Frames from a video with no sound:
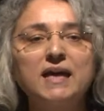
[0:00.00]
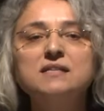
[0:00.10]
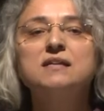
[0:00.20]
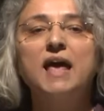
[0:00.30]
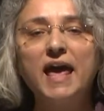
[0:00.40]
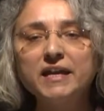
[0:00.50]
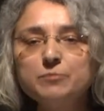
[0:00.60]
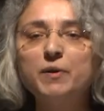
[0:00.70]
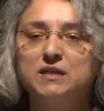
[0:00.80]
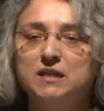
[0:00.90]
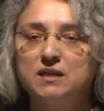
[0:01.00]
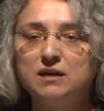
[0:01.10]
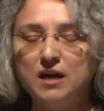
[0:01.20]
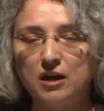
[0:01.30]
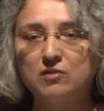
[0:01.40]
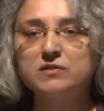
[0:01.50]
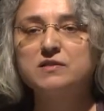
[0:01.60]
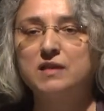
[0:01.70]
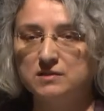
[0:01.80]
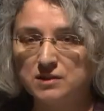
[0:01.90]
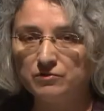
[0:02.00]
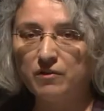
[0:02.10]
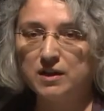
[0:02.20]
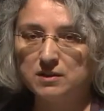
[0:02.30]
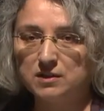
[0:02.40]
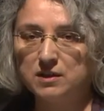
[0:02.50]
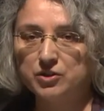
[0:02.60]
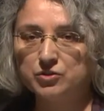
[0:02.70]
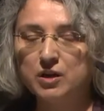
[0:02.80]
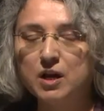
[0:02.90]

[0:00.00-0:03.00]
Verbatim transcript: as anybody else that's invited here.